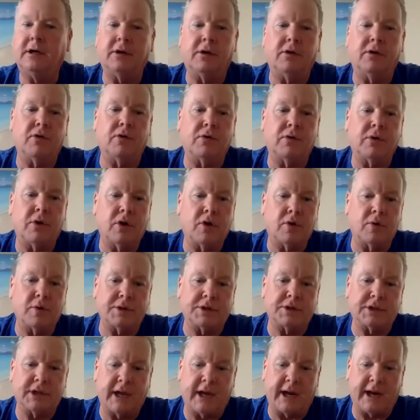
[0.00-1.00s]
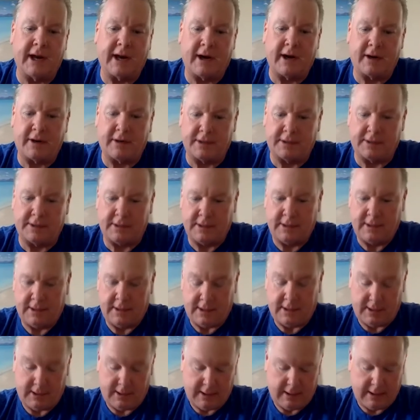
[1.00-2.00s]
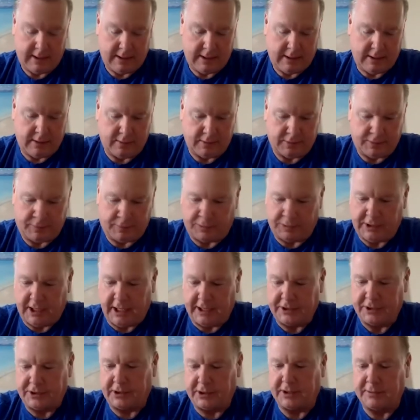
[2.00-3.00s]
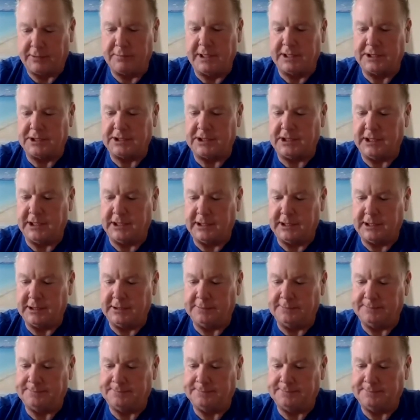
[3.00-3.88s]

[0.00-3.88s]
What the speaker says: who was there and who was potentially missing. And